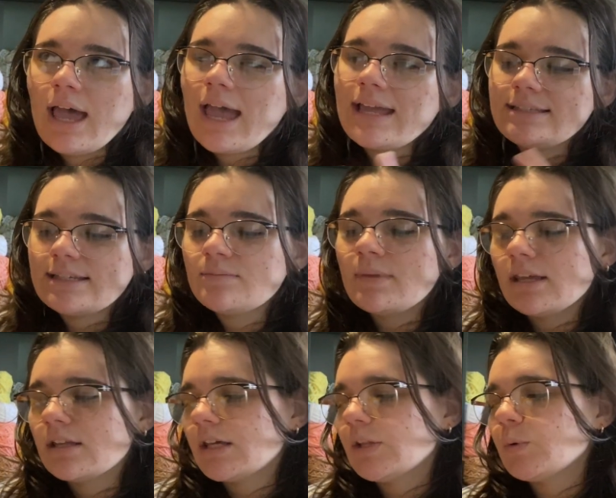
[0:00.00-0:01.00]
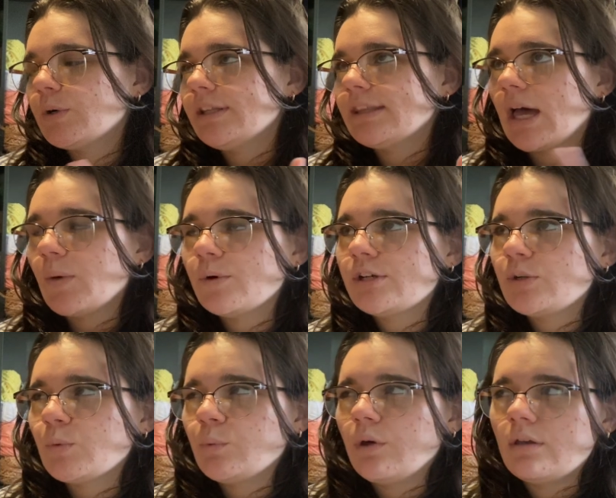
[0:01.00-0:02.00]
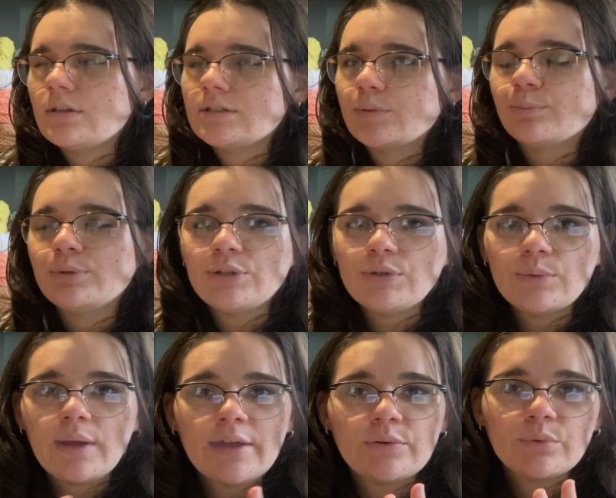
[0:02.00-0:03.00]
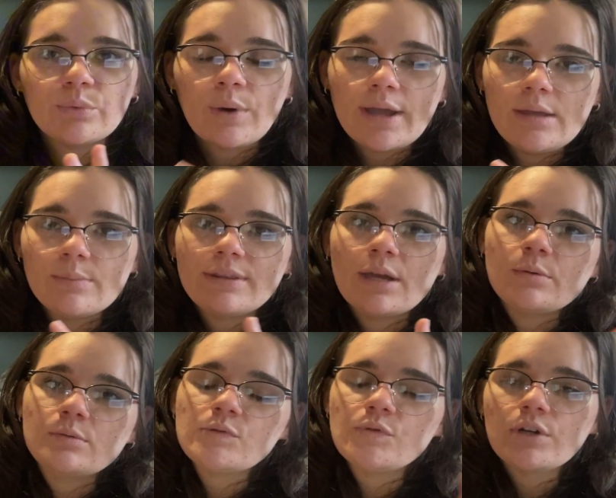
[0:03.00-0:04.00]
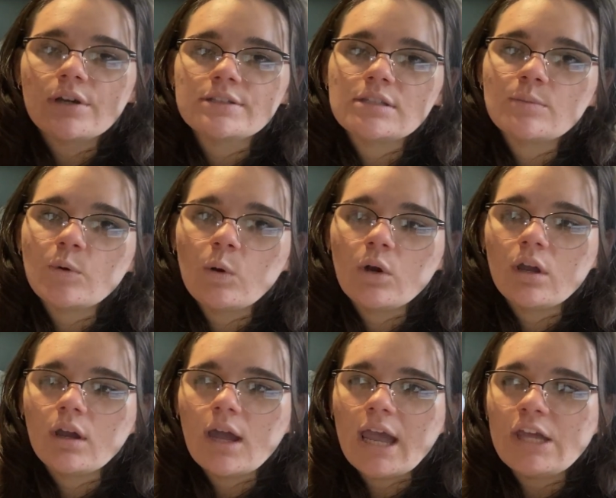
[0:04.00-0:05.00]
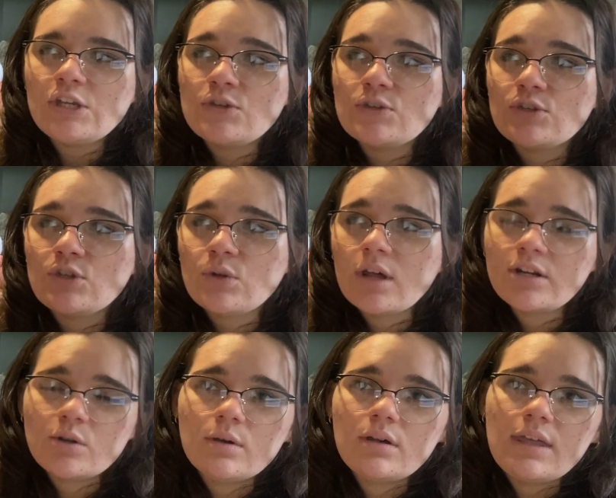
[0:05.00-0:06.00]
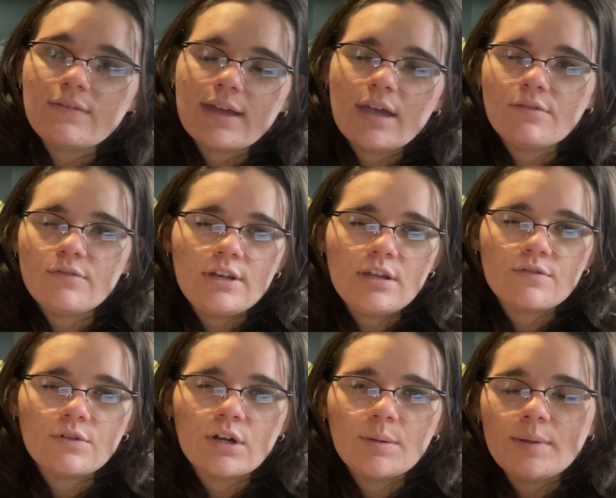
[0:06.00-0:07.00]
I did make another one. That one was blue and white, but that one was for a custom order. I do not know if I have a video for it,